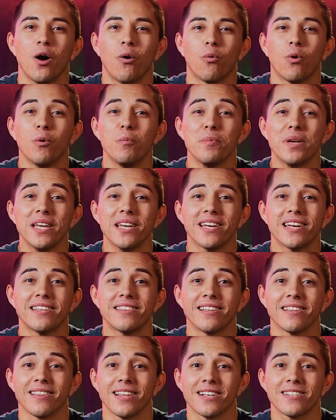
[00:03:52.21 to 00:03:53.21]
We'll meet
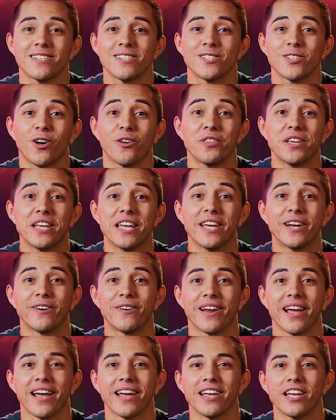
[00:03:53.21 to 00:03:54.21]
in the lessons on the
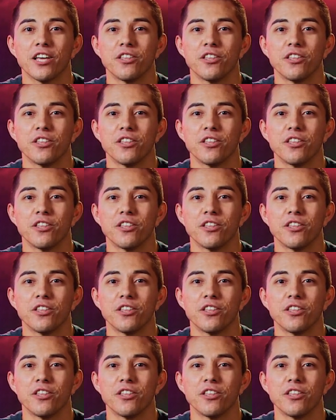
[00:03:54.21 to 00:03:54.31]
internet